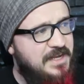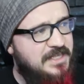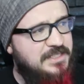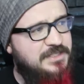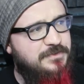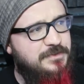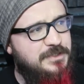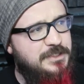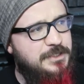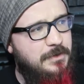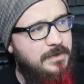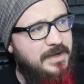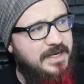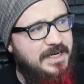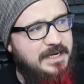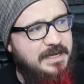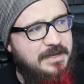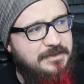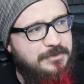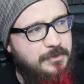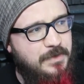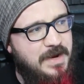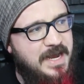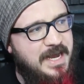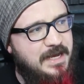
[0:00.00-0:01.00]
Thanks for doing
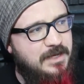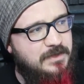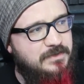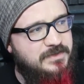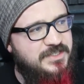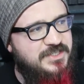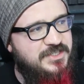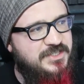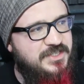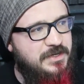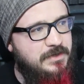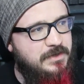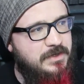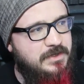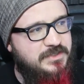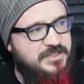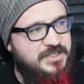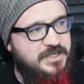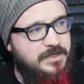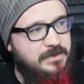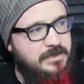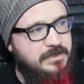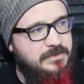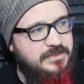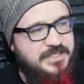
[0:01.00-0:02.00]
another round. Zero
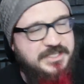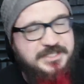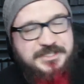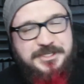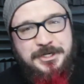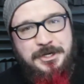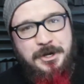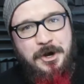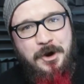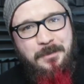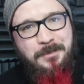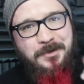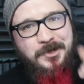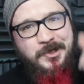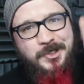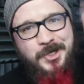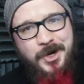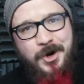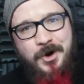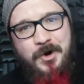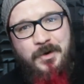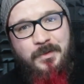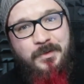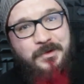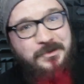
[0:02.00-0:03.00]
zeros is a noble
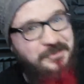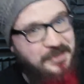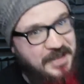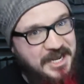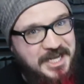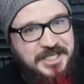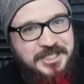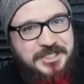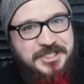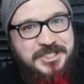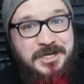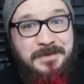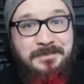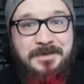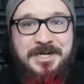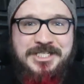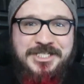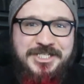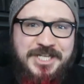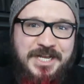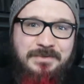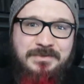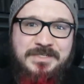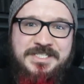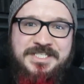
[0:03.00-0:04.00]
goal. Well, thank you so
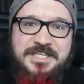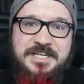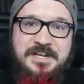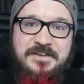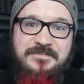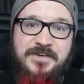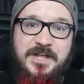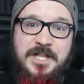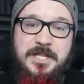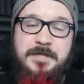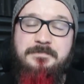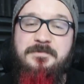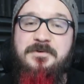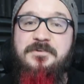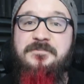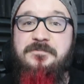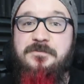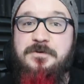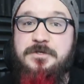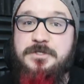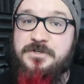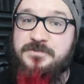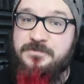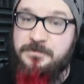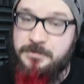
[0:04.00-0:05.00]
much. That was the developer
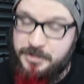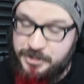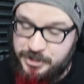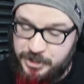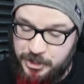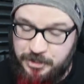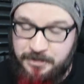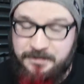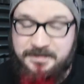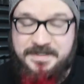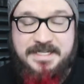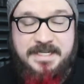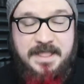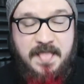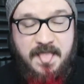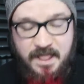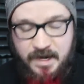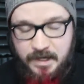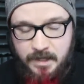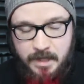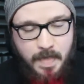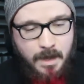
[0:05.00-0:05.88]
for determined.